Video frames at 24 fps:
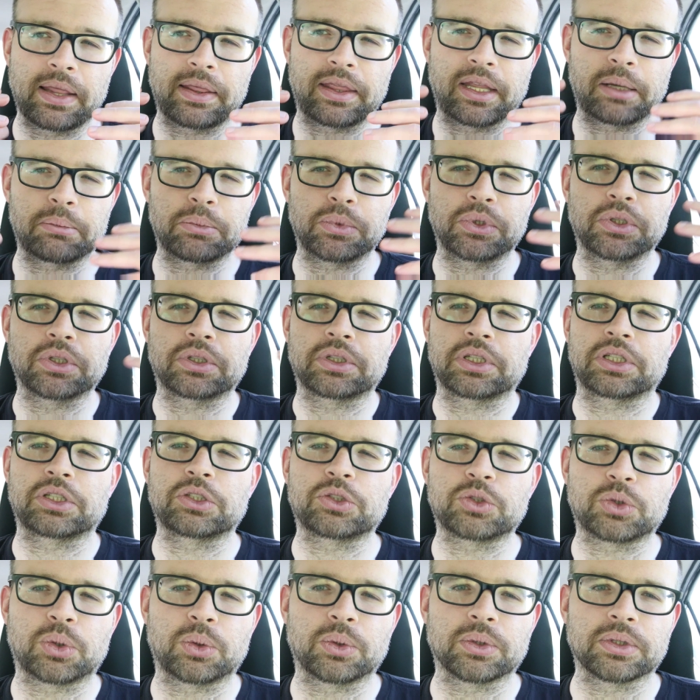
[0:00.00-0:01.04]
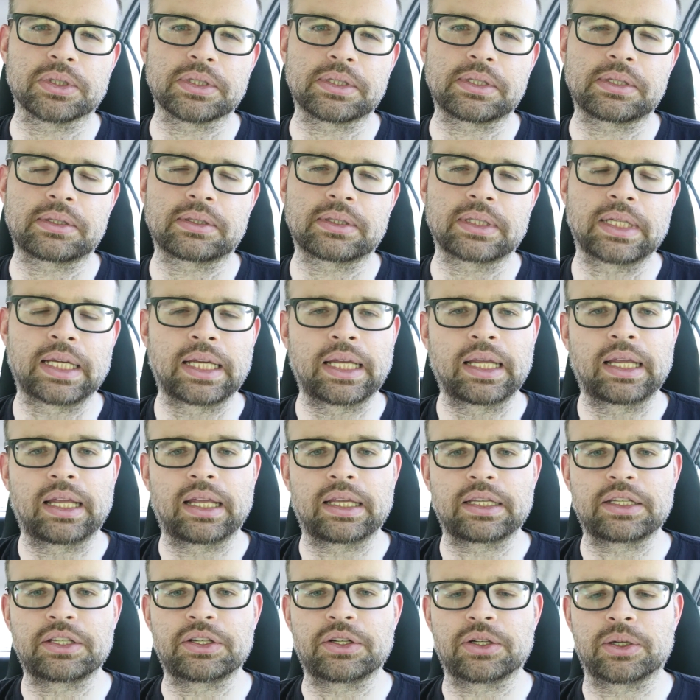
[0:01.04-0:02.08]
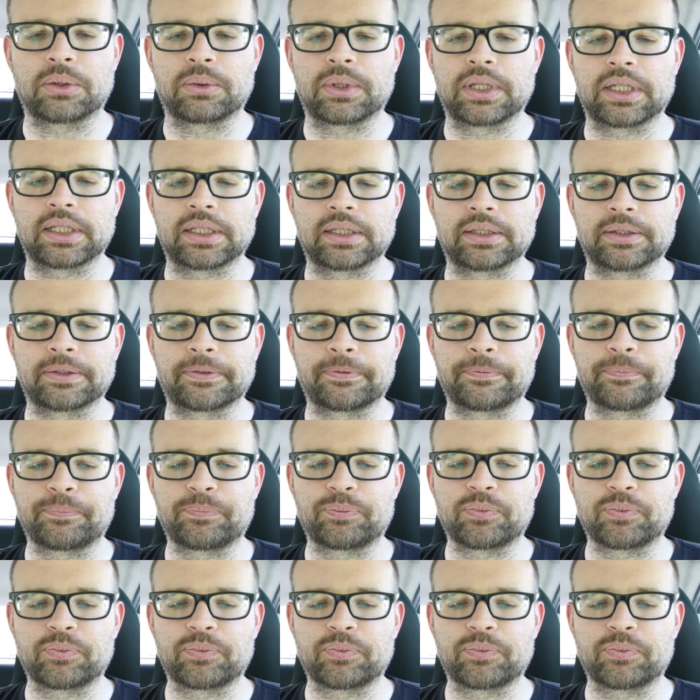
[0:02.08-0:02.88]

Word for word: them looking towards, you know,